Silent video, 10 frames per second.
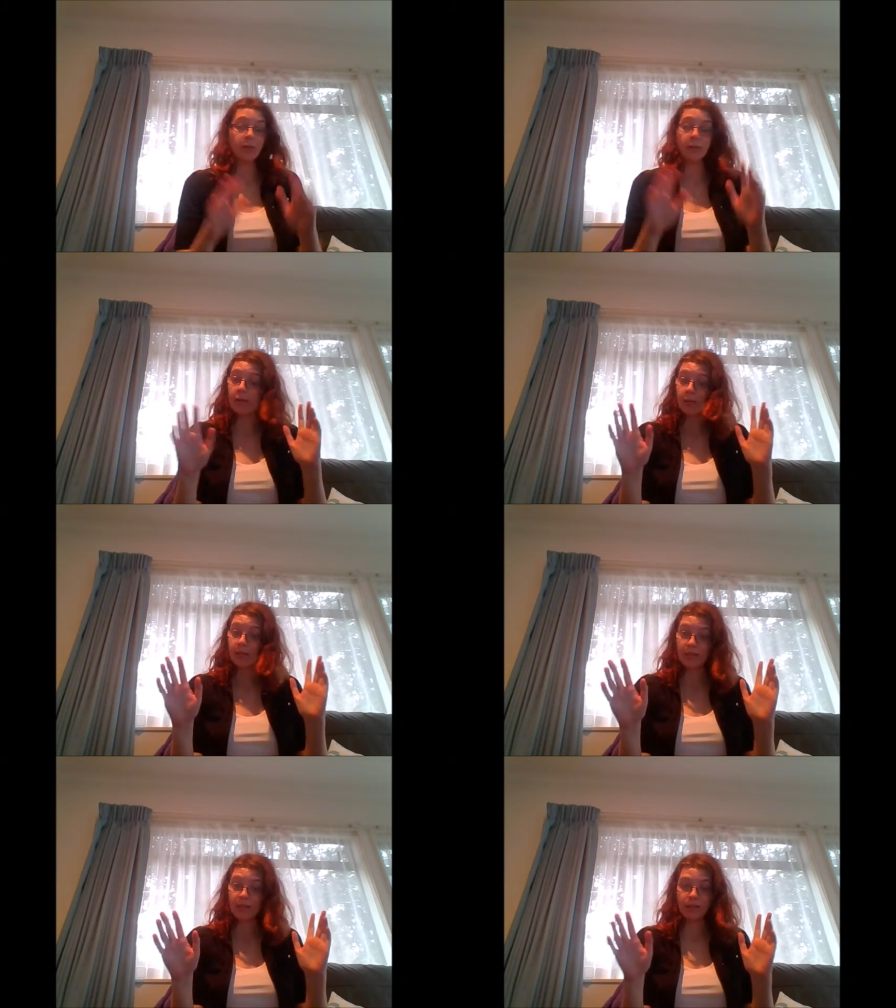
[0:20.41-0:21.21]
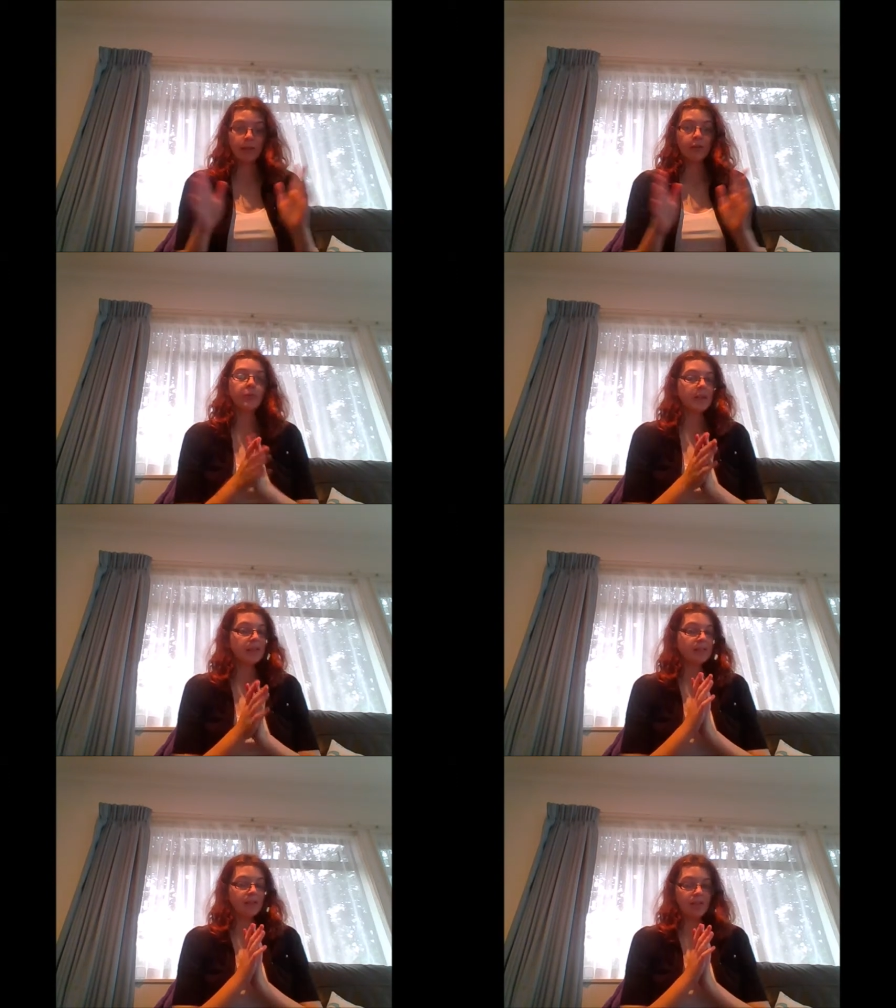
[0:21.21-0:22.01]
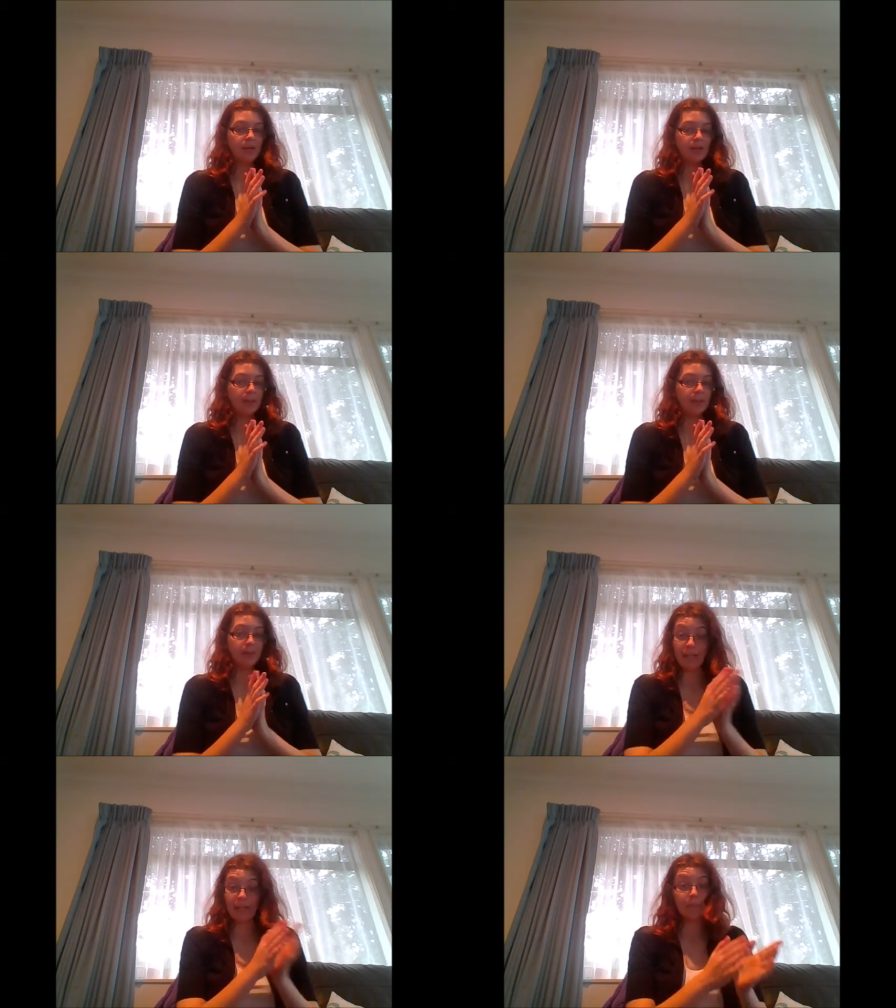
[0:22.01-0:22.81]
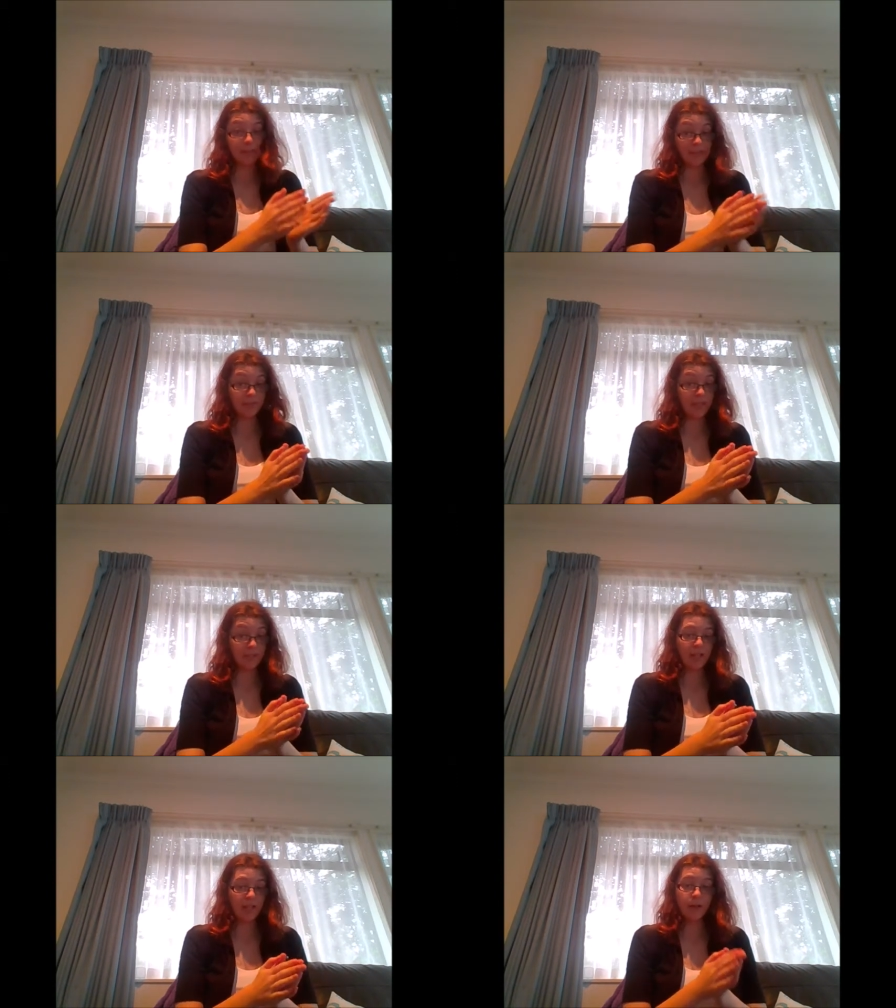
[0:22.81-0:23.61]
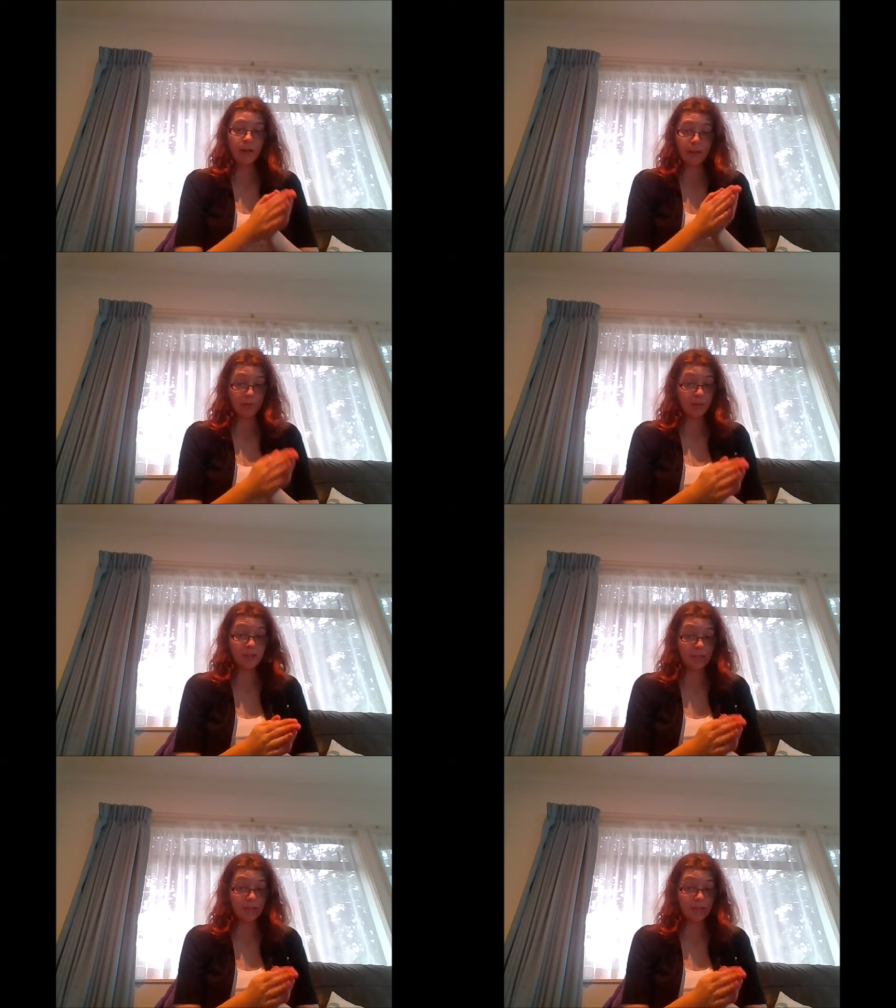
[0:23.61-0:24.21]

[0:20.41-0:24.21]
you're welcome to click off, but this is going to be a very uplifting video, I promise.